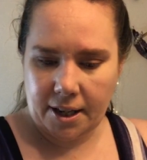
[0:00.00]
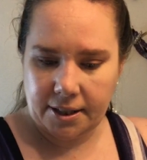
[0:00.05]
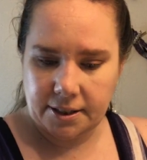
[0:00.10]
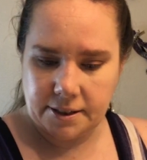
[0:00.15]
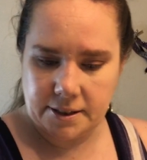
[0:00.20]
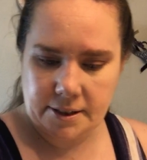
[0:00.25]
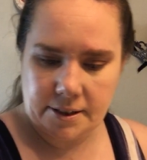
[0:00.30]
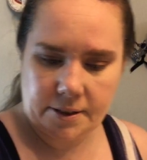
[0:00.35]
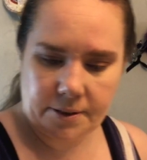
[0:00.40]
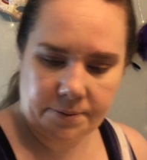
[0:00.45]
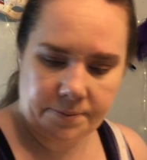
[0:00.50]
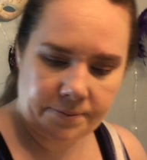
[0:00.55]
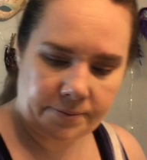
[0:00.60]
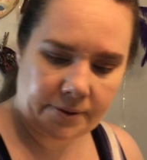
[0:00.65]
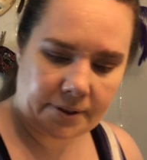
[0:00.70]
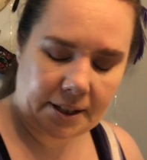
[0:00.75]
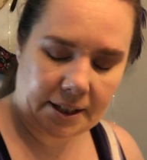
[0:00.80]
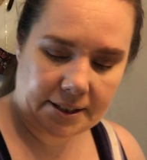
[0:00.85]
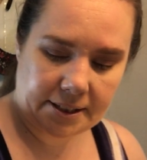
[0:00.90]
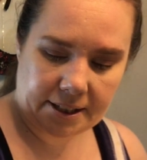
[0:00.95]
eyes,
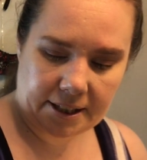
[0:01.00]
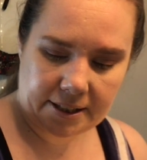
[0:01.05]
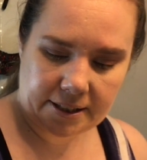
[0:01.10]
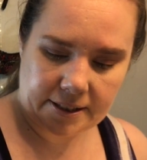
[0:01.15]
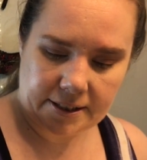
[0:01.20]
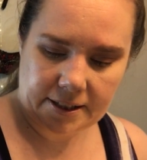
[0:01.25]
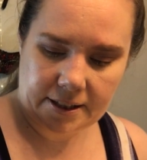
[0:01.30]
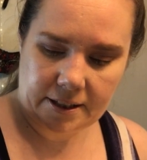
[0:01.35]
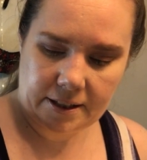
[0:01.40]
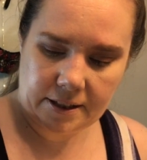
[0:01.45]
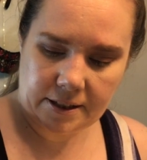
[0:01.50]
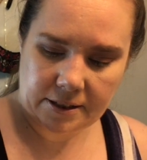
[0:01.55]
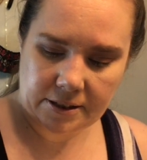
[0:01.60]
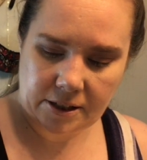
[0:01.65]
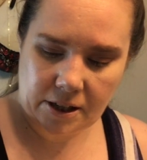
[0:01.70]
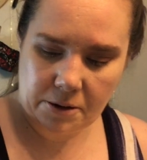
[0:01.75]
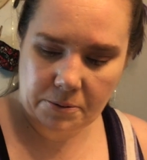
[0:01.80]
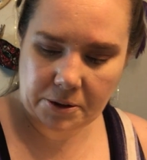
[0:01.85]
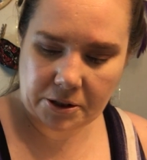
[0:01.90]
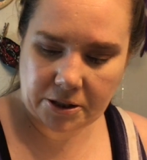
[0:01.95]
that's it.
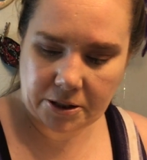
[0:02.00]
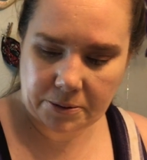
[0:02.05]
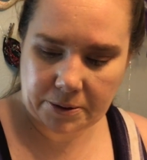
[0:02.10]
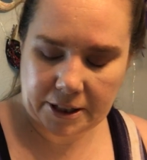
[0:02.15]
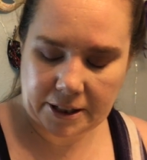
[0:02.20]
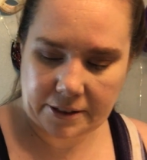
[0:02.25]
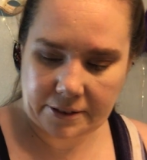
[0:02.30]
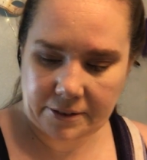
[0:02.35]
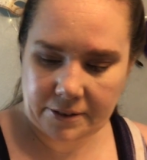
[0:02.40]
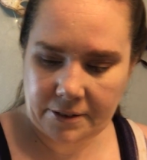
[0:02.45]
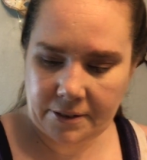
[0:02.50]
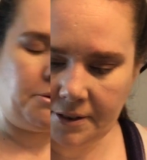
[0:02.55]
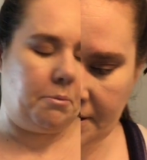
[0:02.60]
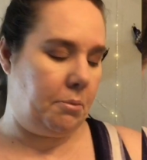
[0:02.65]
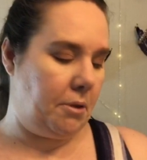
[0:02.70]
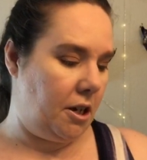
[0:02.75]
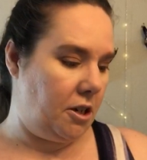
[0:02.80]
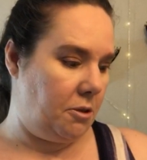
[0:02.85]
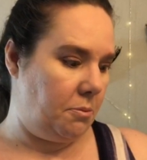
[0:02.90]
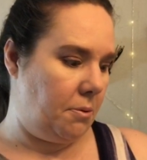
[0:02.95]
So we're doing a
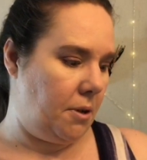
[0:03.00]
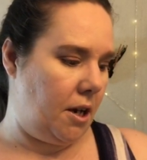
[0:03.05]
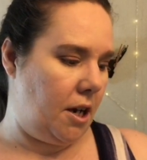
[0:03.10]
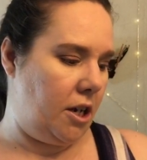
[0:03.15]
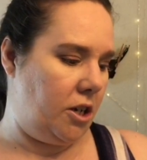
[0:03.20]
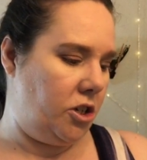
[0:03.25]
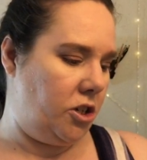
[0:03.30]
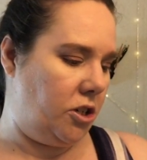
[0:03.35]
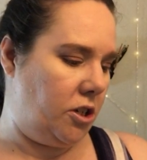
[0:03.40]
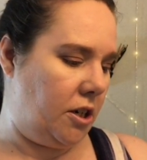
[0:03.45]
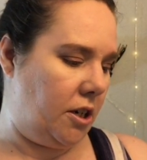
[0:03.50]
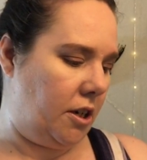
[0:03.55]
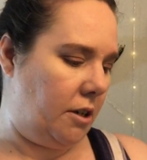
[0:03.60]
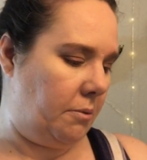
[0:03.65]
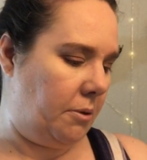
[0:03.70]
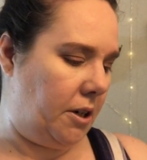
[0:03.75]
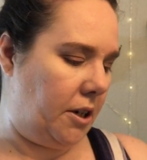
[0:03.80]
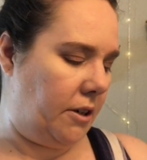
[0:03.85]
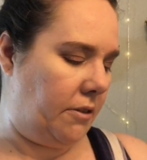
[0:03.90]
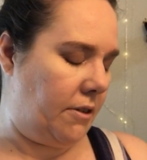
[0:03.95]
blush brush, and
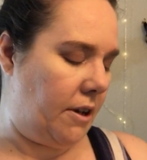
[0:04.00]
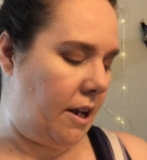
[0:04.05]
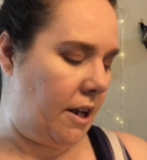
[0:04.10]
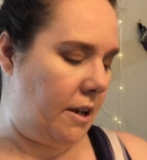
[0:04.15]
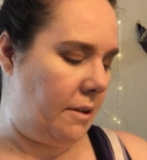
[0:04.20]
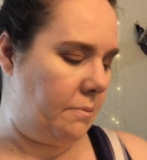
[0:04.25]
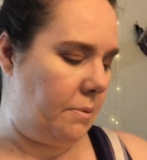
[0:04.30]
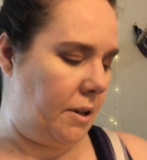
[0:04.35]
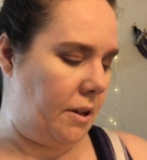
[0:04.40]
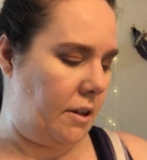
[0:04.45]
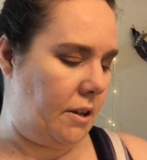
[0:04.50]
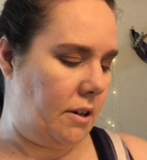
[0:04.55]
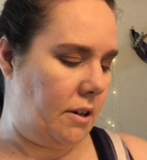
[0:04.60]
I'm gonna grab